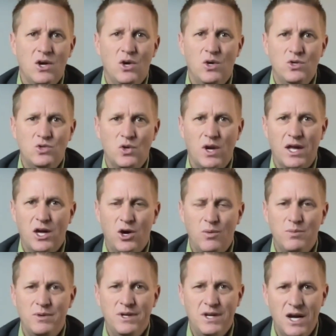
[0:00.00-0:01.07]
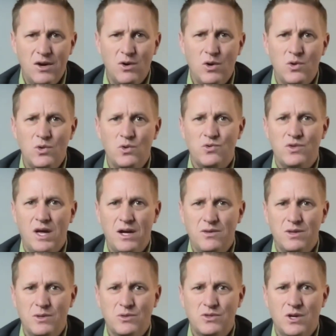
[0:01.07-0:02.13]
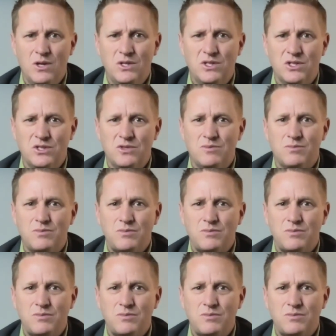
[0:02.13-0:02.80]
who's going to help narrow those searches.